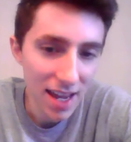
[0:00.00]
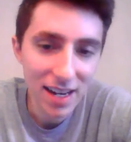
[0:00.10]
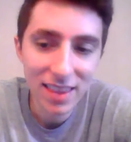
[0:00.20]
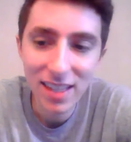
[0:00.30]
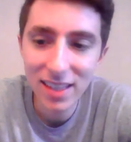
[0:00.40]
And
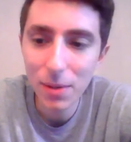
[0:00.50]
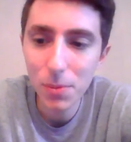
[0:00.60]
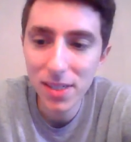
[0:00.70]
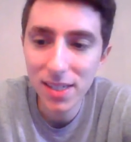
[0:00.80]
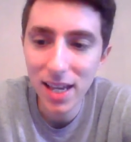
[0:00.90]
I think
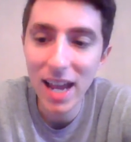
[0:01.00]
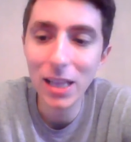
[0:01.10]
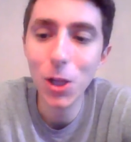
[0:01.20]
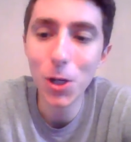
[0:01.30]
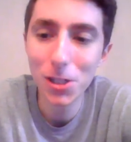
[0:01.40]
that
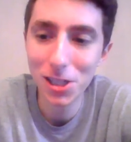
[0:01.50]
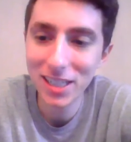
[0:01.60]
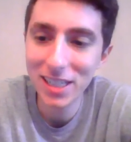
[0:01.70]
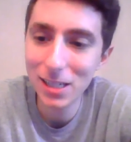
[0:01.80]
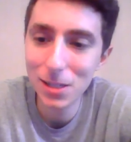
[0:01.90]
had
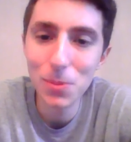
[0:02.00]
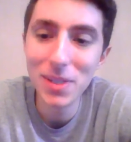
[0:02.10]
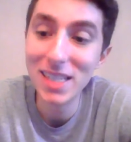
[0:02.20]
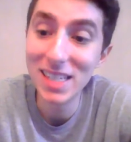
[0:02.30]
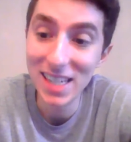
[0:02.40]
largely to do
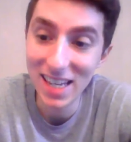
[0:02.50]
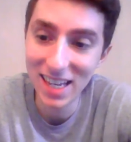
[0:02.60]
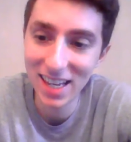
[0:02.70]
with Zeke.